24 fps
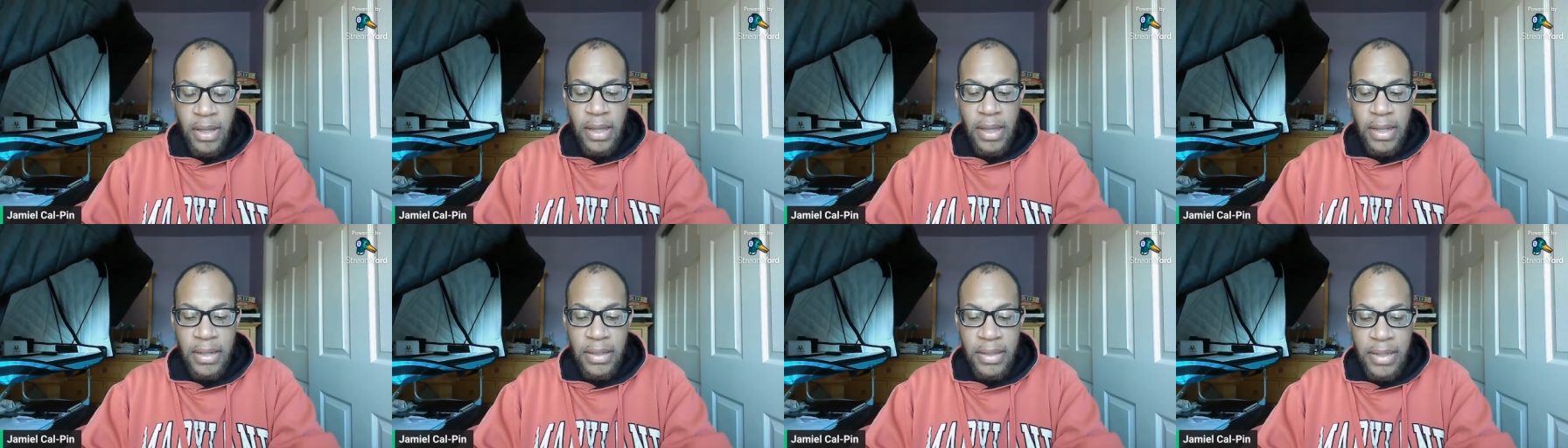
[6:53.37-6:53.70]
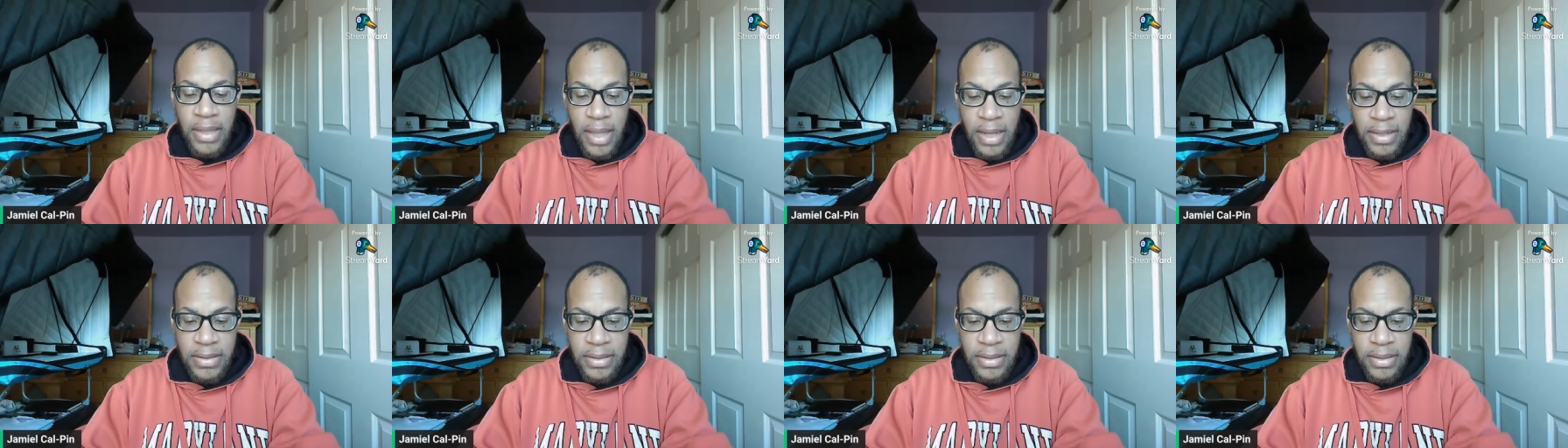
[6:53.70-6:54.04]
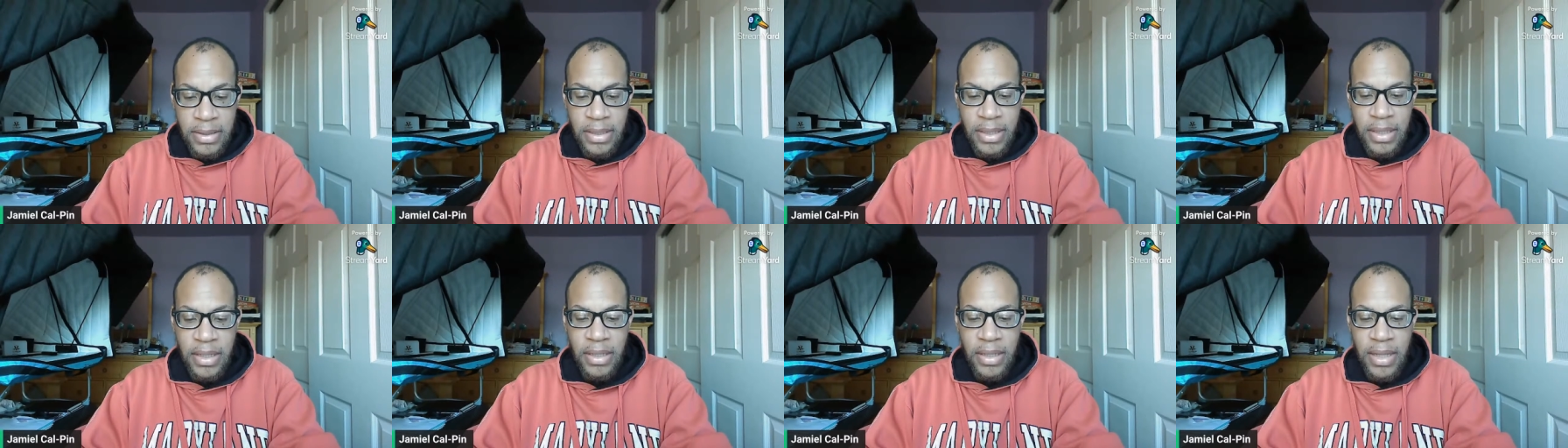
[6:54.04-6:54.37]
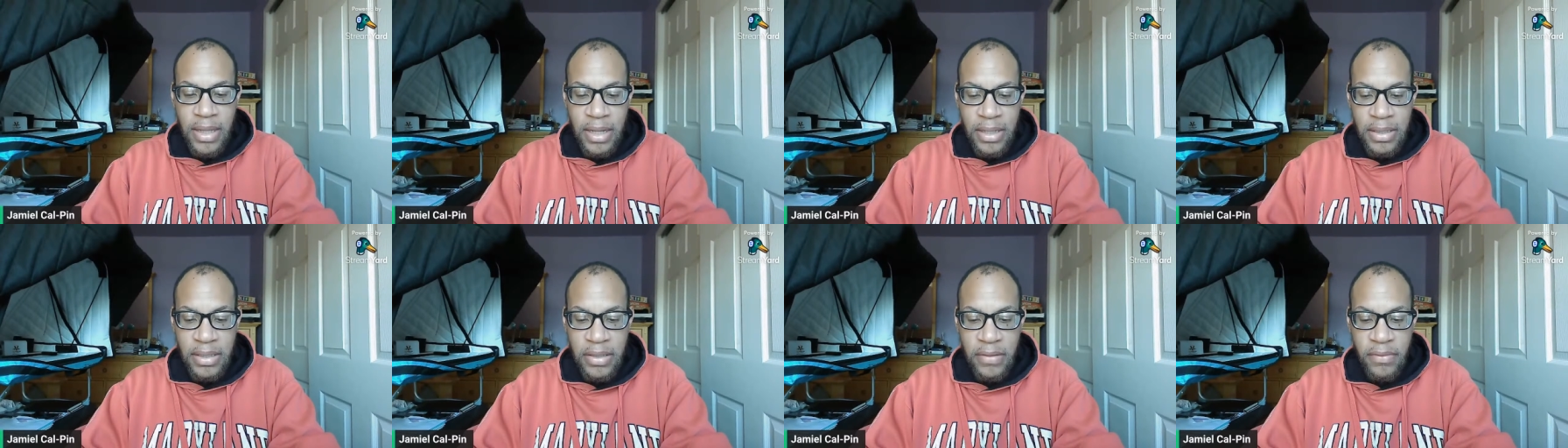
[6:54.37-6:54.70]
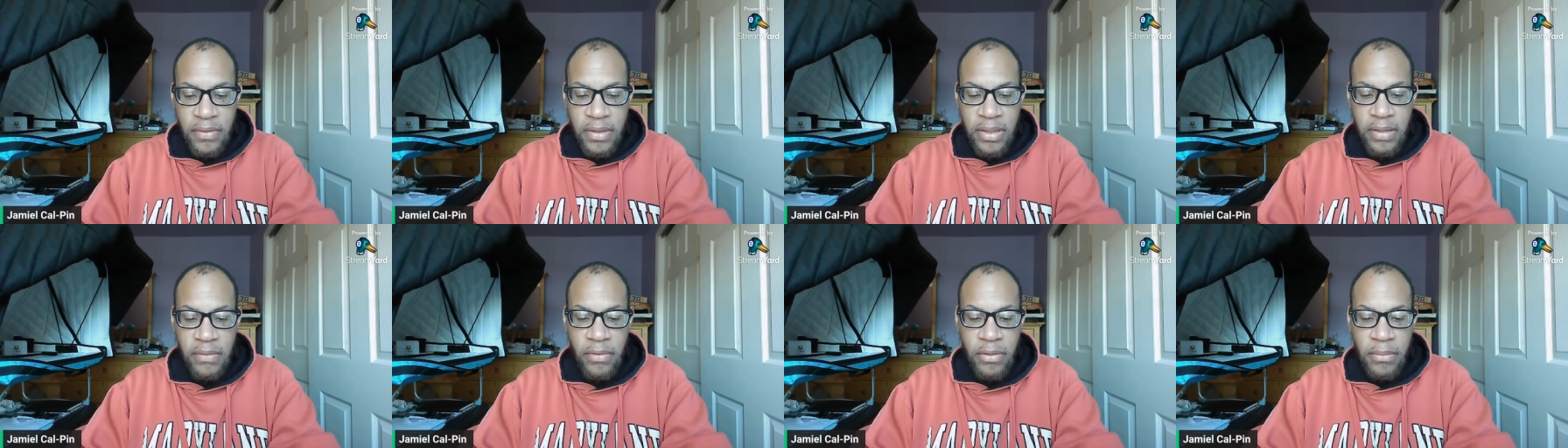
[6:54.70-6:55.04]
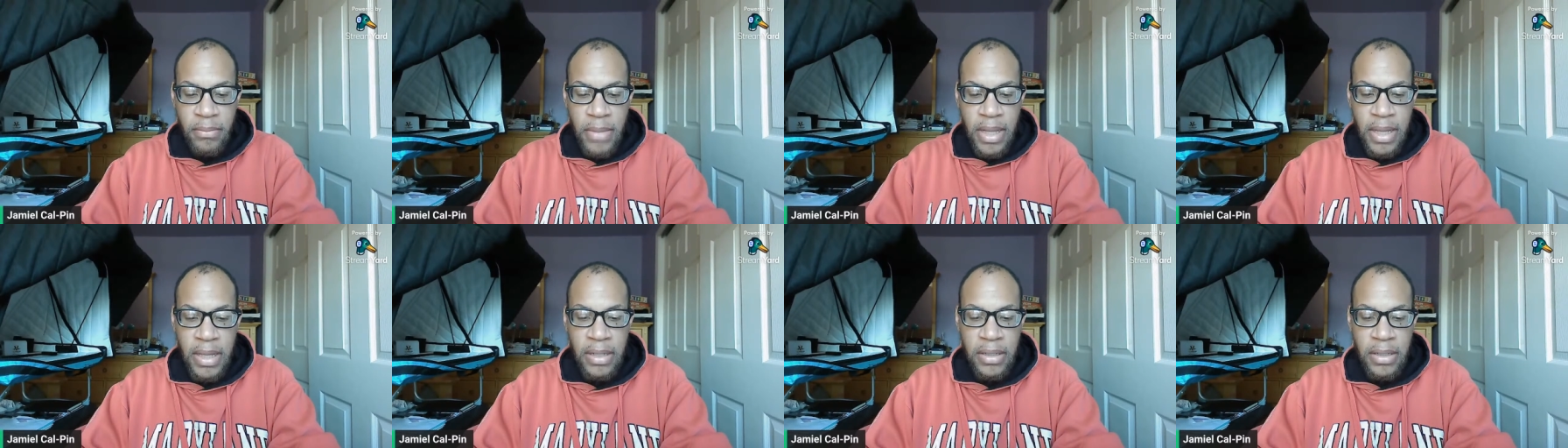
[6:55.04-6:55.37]
and yet collectively
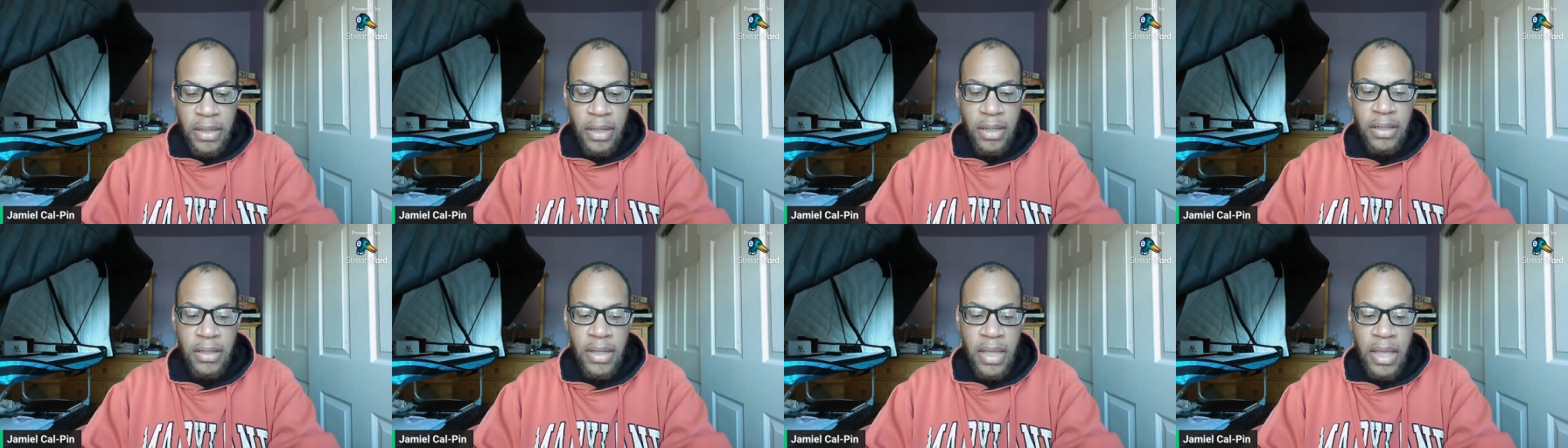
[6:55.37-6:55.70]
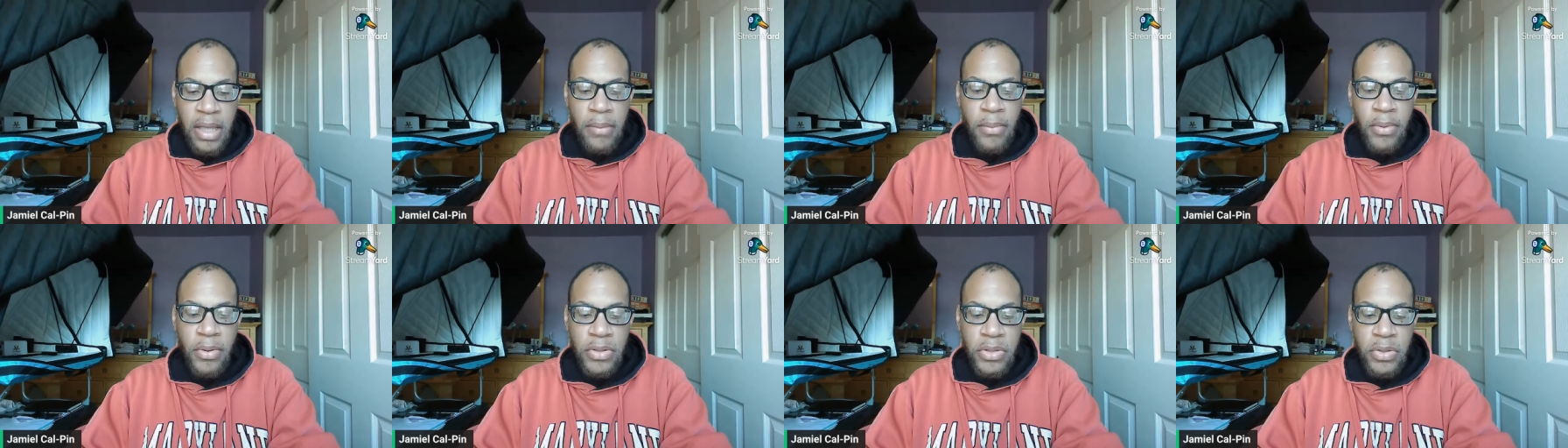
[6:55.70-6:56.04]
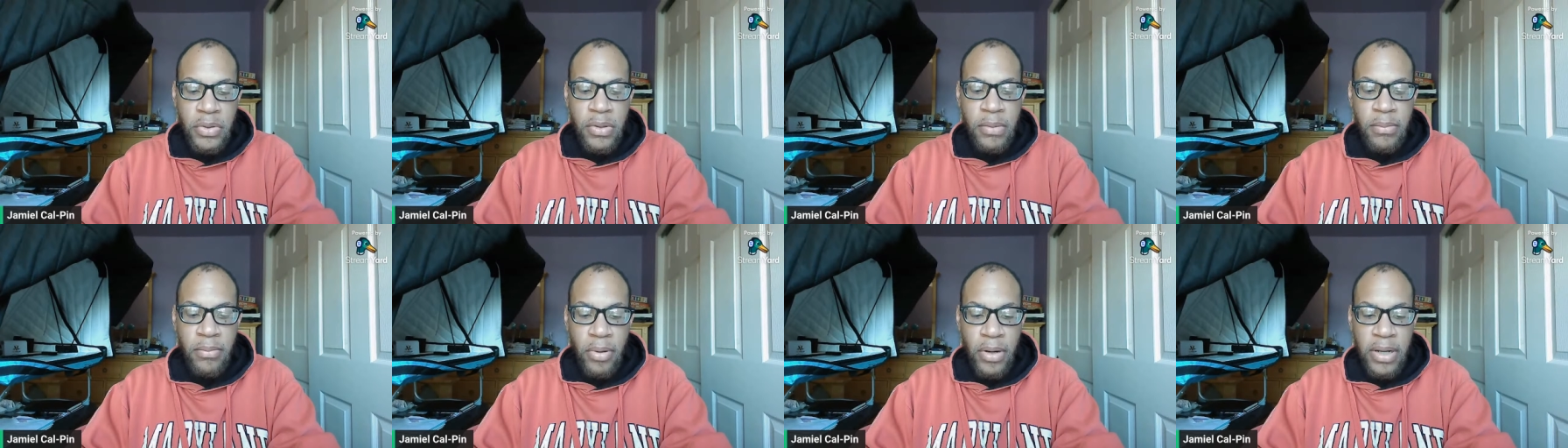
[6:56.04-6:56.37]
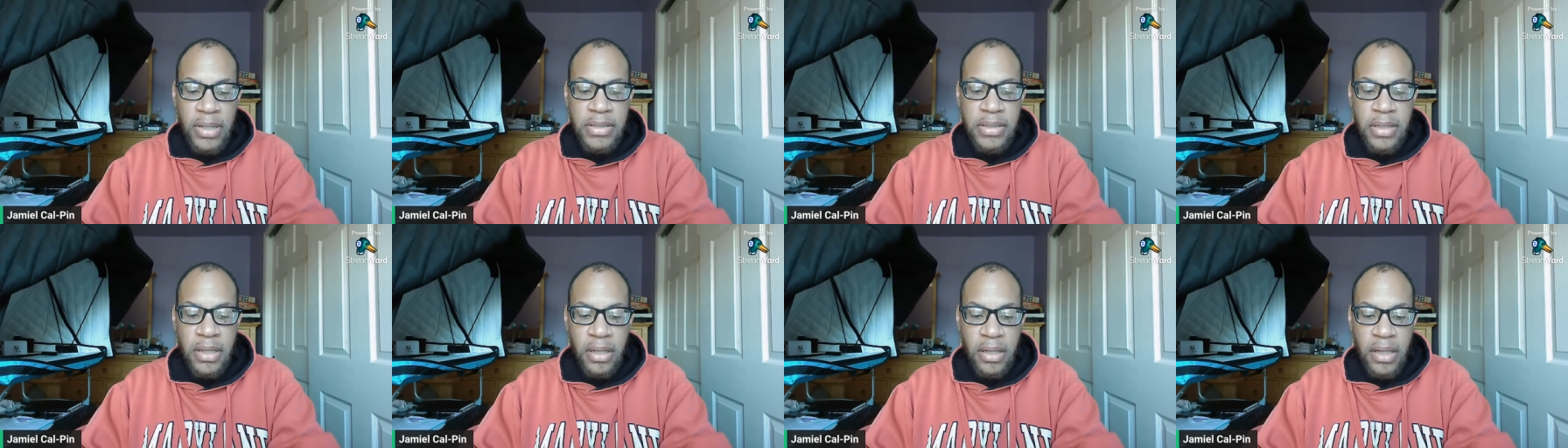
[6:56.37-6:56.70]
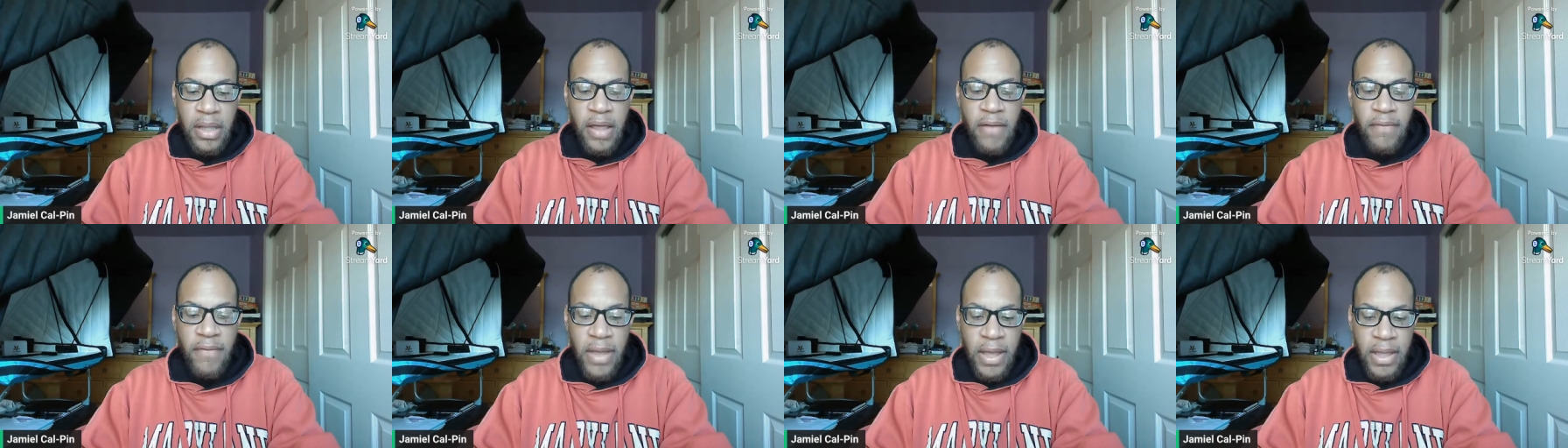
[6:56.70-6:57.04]
remain unable to embrace a love